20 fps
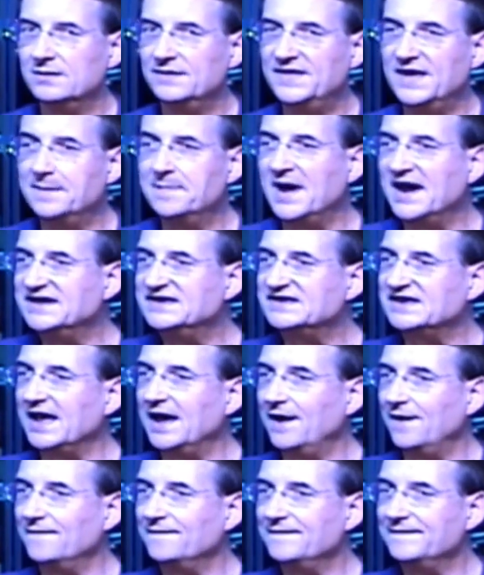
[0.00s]
than
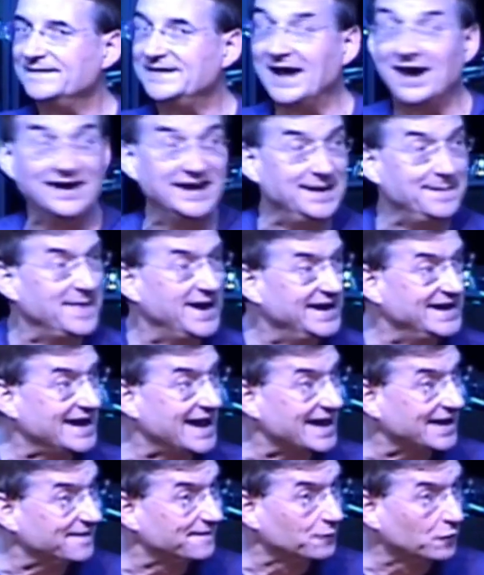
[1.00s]
myself. Now, he may
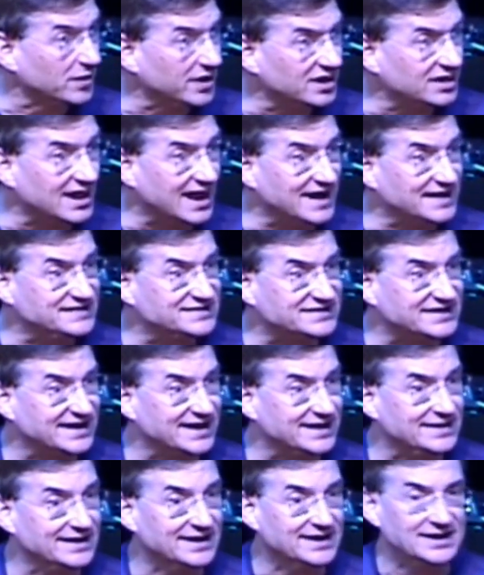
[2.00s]
not have realized
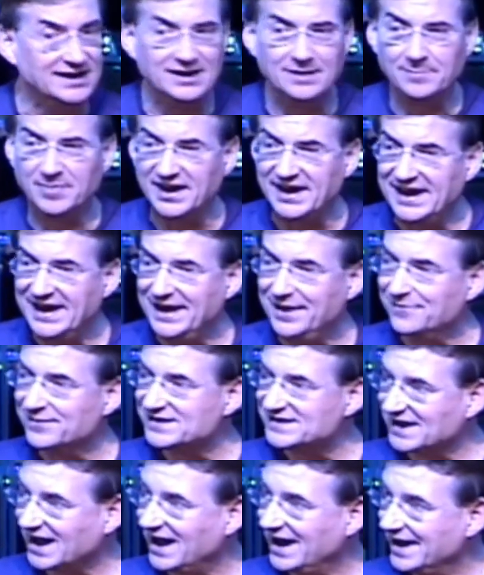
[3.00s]
it, but he
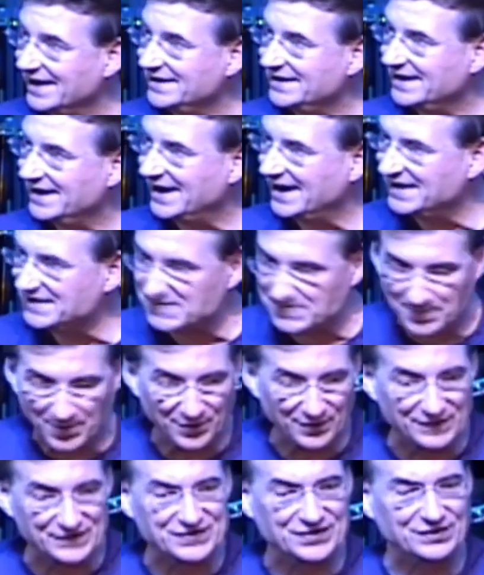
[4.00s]
was on a
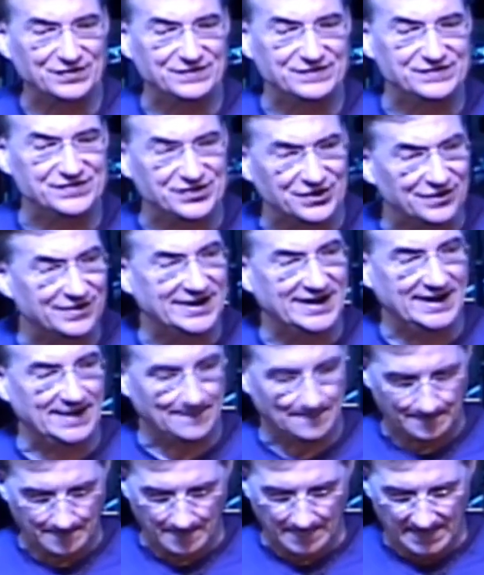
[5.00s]
spiritual journey.
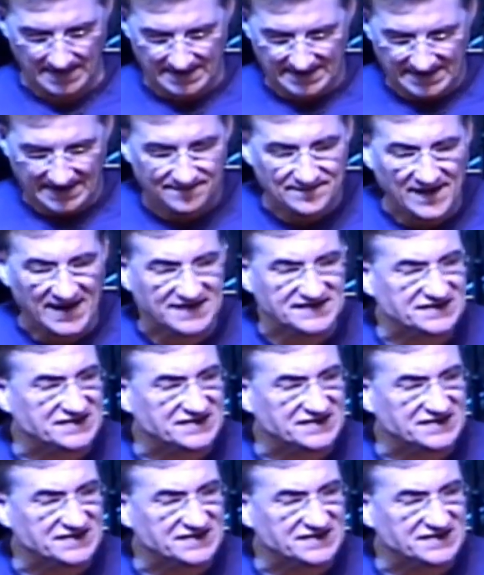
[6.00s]
In fact,